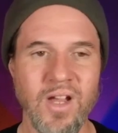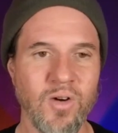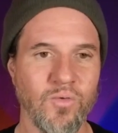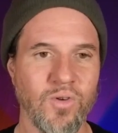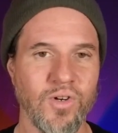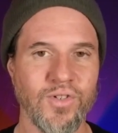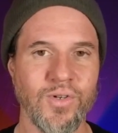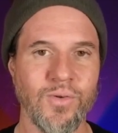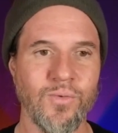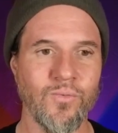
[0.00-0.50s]

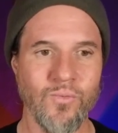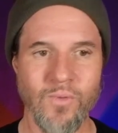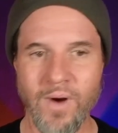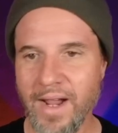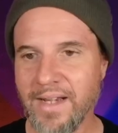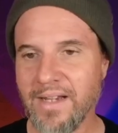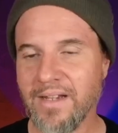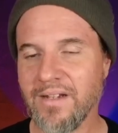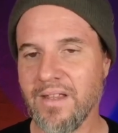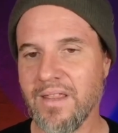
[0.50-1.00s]
rushing
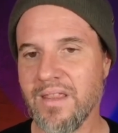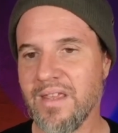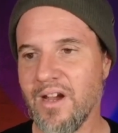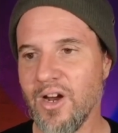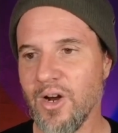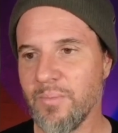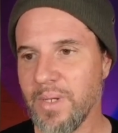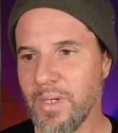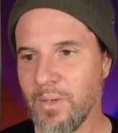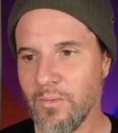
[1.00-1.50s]
right into
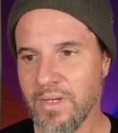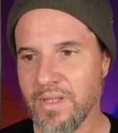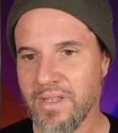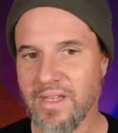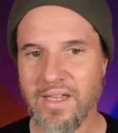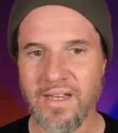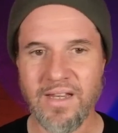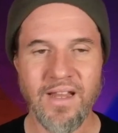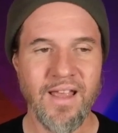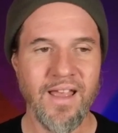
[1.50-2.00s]
therapy with
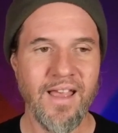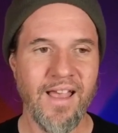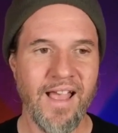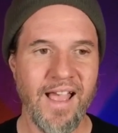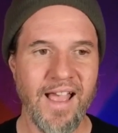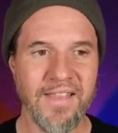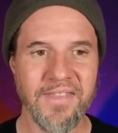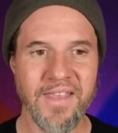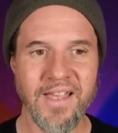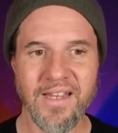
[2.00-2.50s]
it,
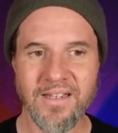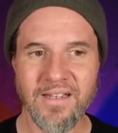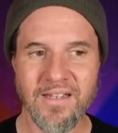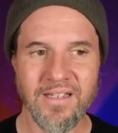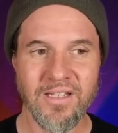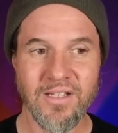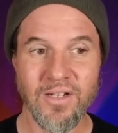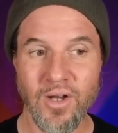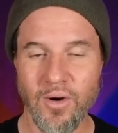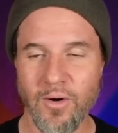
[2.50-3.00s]
and then,
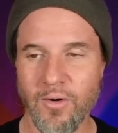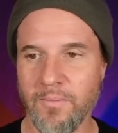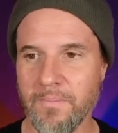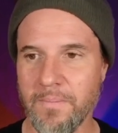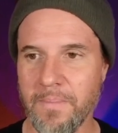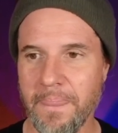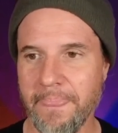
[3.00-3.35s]
you know,